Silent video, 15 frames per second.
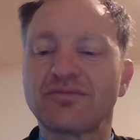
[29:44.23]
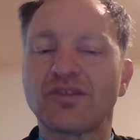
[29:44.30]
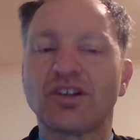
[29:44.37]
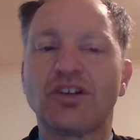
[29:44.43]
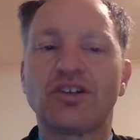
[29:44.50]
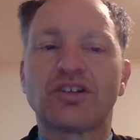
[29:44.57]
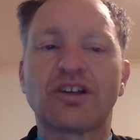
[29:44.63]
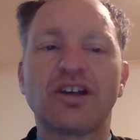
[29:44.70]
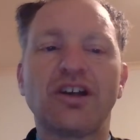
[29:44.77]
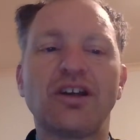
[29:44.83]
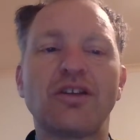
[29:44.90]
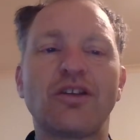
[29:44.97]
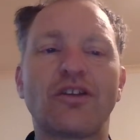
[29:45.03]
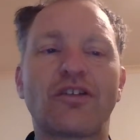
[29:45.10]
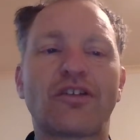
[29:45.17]
Okay,
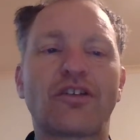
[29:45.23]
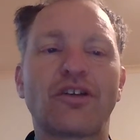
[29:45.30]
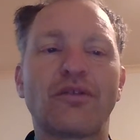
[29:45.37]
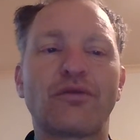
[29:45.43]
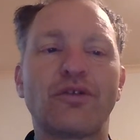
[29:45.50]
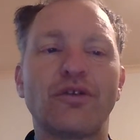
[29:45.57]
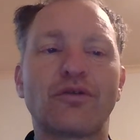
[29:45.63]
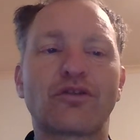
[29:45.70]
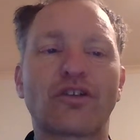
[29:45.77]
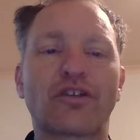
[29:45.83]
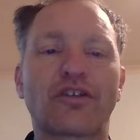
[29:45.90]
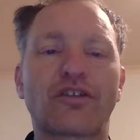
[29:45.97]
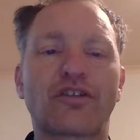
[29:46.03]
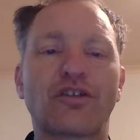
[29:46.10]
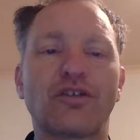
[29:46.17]
if you've
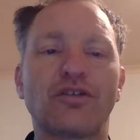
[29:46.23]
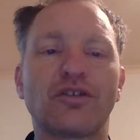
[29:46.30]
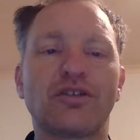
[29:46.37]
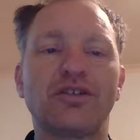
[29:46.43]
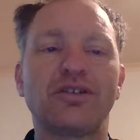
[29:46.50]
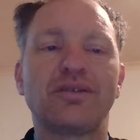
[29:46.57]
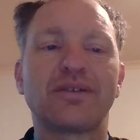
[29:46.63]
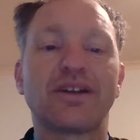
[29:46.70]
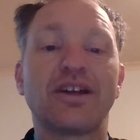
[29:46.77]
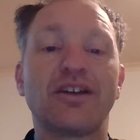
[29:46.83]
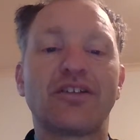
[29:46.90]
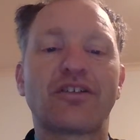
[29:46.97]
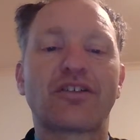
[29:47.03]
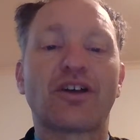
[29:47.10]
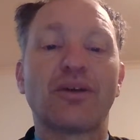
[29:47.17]
just turned on,
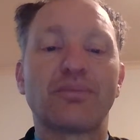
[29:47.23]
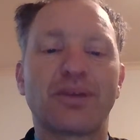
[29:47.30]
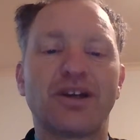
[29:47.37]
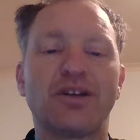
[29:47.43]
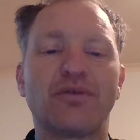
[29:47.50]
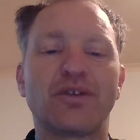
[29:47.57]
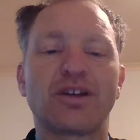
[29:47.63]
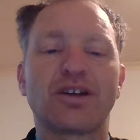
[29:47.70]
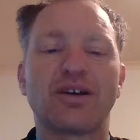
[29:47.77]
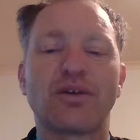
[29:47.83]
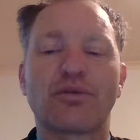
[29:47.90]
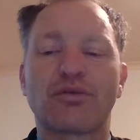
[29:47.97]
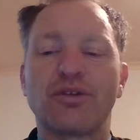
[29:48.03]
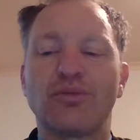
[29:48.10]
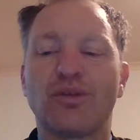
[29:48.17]
I'm Peter,
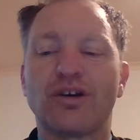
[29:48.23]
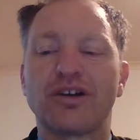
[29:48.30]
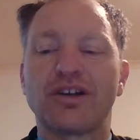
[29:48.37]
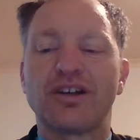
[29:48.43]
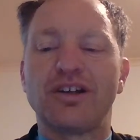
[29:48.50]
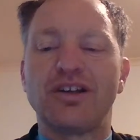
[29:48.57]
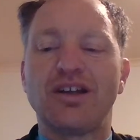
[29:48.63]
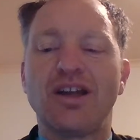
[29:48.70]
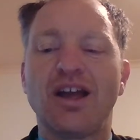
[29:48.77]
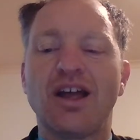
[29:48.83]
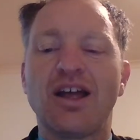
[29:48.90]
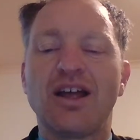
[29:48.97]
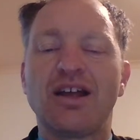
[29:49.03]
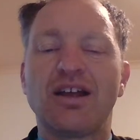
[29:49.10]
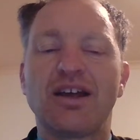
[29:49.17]
VK3YE,
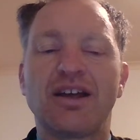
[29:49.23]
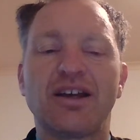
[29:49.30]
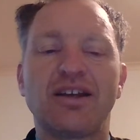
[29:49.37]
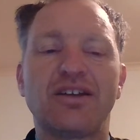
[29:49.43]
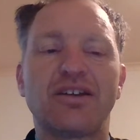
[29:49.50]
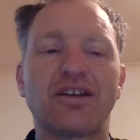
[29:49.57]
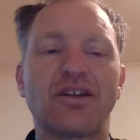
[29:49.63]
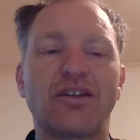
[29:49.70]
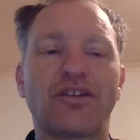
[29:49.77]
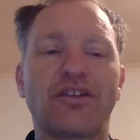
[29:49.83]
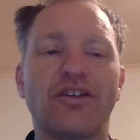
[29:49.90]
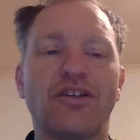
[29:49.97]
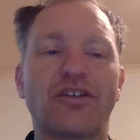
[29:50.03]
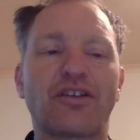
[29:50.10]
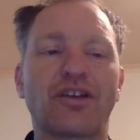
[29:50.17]
and this
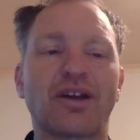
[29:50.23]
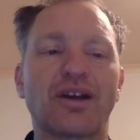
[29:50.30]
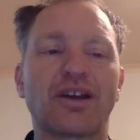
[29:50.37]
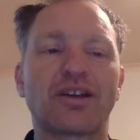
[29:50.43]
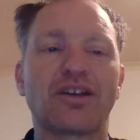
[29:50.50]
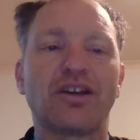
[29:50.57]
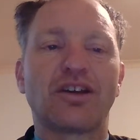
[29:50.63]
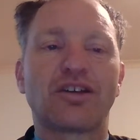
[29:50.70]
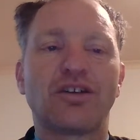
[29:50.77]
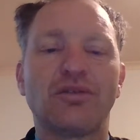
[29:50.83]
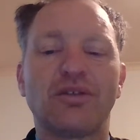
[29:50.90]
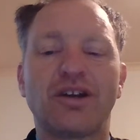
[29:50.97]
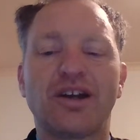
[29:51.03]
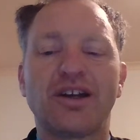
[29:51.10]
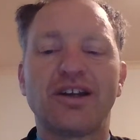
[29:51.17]
is a
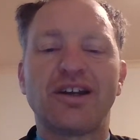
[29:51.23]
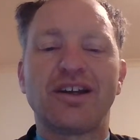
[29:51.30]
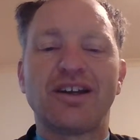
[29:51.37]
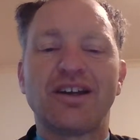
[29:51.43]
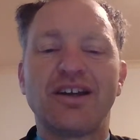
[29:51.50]
Q&A.